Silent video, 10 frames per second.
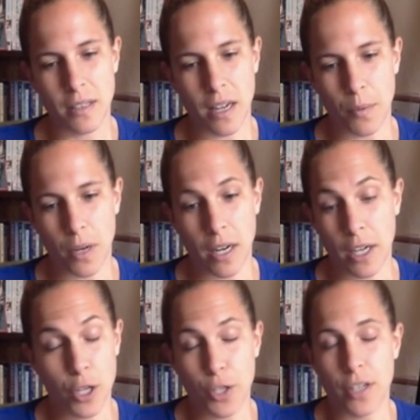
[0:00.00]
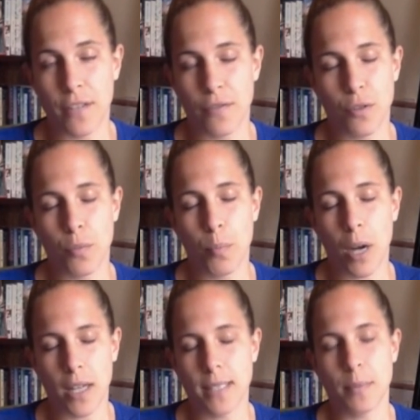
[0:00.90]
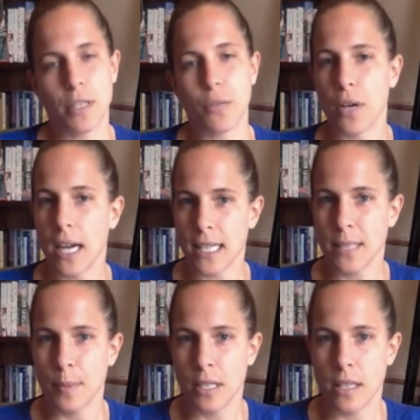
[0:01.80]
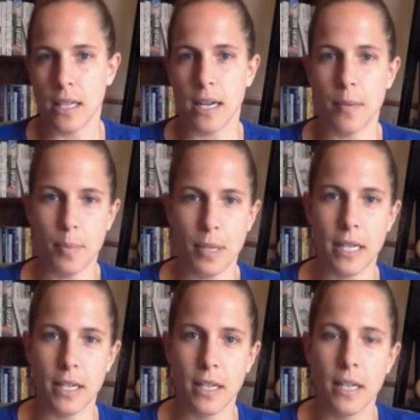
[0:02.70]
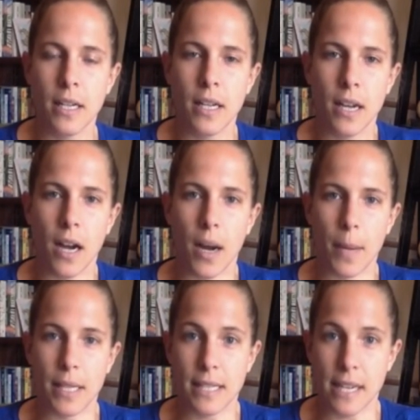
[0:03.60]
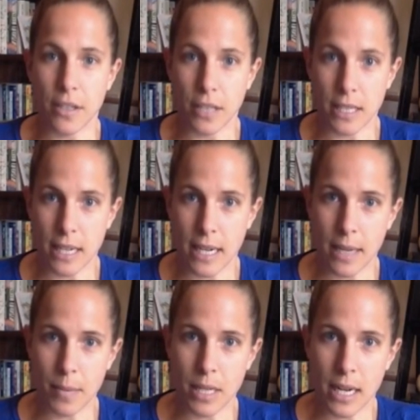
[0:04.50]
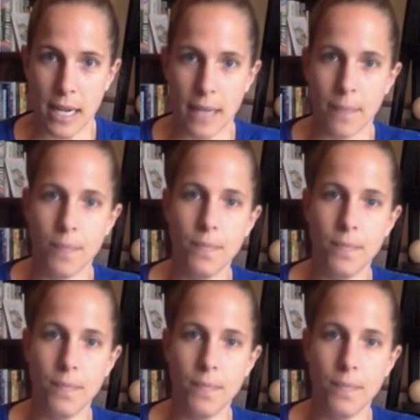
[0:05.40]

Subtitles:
I couldn't have possibly grasped that I'd be as healed as I am today.